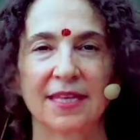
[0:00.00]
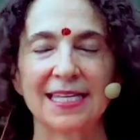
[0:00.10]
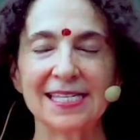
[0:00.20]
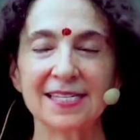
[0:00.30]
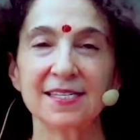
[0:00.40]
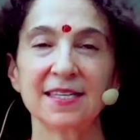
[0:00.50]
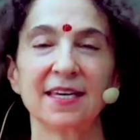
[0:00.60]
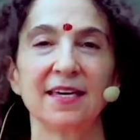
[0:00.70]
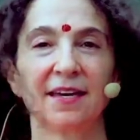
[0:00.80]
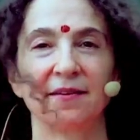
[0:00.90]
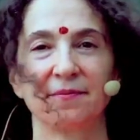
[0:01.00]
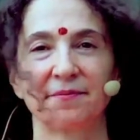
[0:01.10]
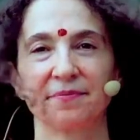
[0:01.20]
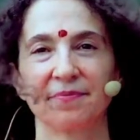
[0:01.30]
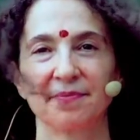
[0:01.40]
This is the key.
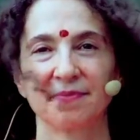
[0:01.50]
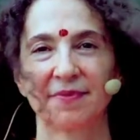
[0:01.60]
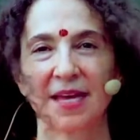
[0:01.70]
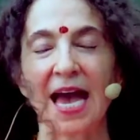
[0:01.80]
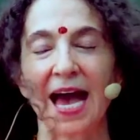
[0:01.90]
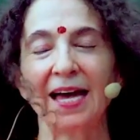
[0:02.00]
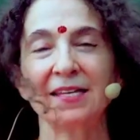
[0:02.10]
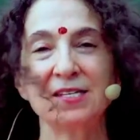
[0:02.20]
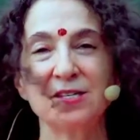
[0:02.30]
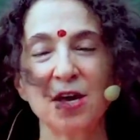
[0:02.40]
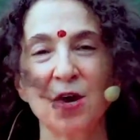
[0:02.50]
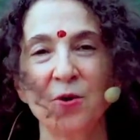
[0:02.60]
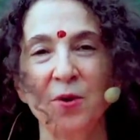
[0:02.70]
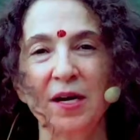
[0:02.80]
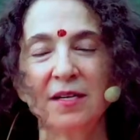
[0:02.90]
And
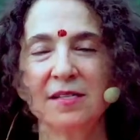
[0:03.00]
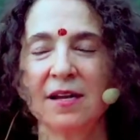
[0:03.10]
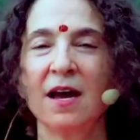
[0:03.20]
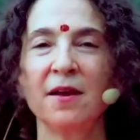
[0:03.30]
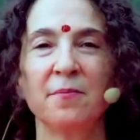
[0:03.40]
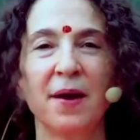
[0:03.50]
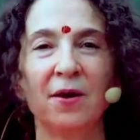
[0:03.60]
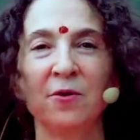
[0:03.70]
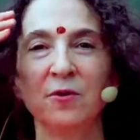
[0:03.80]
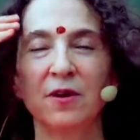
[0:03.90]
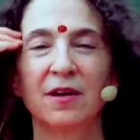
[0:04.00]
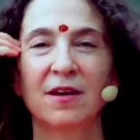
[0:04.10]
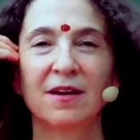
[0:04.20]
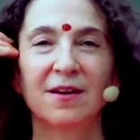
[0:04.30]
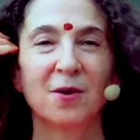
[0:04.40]
so it's not about
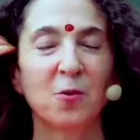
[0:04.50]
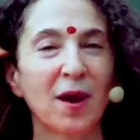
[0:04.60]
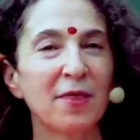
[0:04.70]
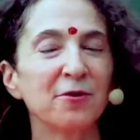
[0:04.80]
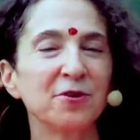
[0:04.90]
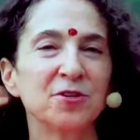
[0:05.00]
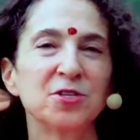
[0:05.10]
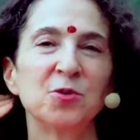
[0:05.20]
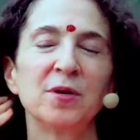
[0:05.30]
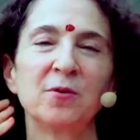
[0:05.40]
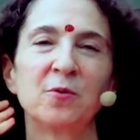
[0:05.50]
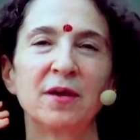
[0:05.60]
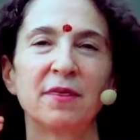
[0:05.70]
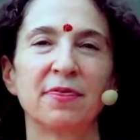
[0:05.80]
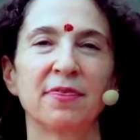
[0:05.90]
whether to do it
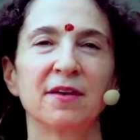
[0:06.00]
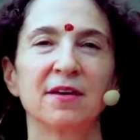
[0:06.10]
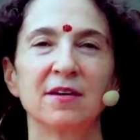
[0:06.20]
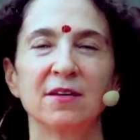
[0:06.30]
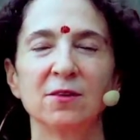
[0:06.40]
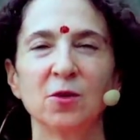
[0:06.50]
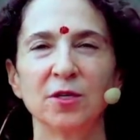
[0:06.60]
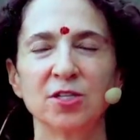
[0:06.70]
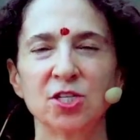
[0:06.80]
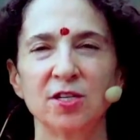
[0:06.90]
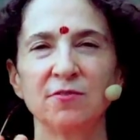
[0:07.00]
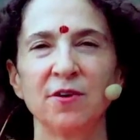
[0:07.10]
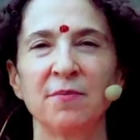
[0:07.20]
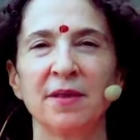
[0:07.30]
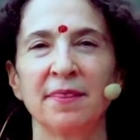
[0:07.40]
with Lord
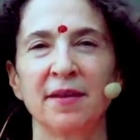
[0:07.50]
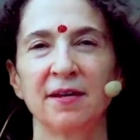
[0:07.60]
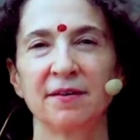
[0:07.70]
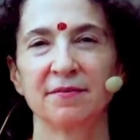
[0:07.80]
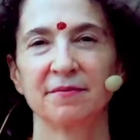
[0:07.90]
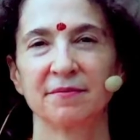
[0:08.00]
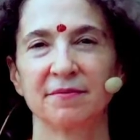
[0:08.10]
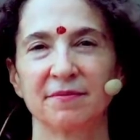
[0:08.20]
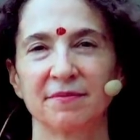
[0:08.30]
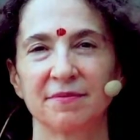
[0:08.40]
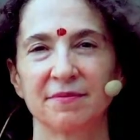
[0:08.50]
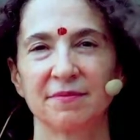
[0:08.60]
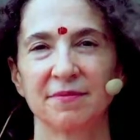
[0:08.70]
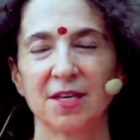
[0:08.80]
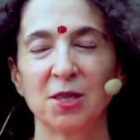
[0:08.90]
Shiva mantra,
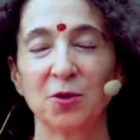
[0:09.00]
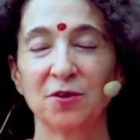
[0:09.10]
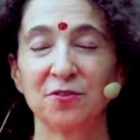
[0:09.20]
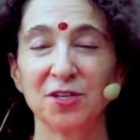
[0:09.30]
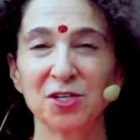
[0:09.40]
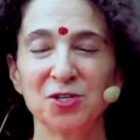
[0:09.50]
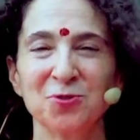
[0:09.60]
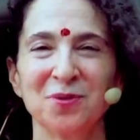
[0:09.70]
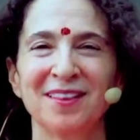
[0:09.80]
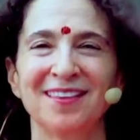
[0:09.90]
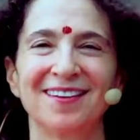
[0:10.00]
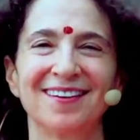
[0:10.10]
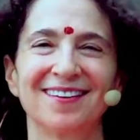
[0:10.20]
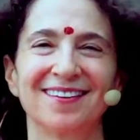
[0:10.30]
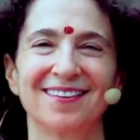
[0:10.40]
Lord Vishnu mantra,
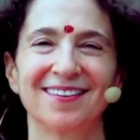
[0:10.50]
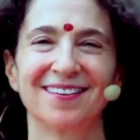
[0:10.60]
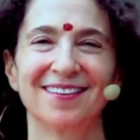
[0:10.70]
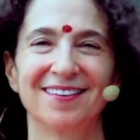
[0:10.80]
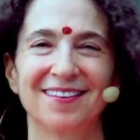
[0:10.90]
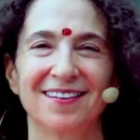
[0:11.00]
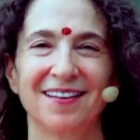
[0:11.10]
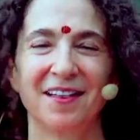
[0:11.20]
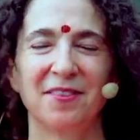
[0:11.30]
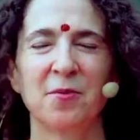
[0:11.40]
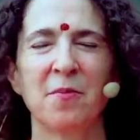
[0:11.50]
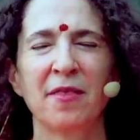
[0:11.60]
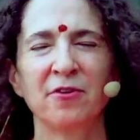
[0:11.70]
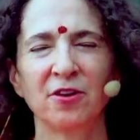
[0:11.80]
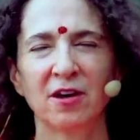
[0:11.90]
the
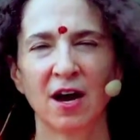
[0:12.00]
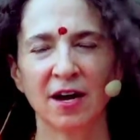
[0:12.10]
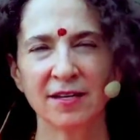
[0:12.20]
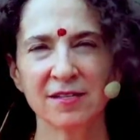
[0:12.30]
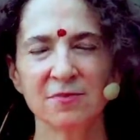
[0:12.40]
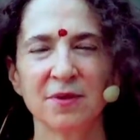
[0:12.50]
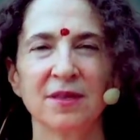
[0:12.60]
Mother Goddess